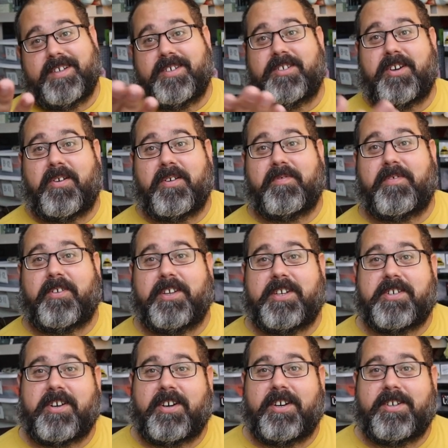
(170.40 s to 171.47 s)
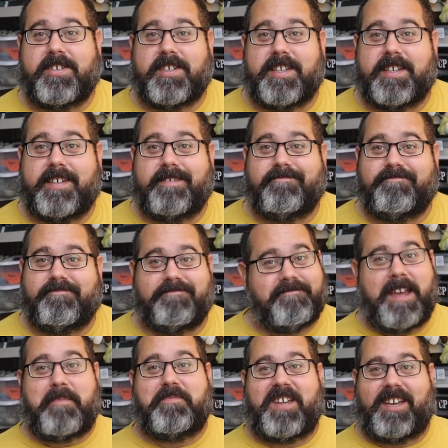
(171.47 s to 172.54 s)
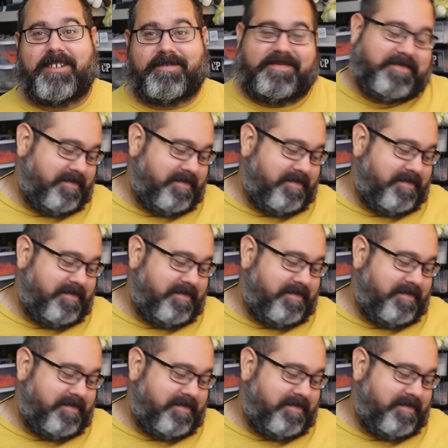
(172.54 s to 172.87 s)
showing fully charged and empty.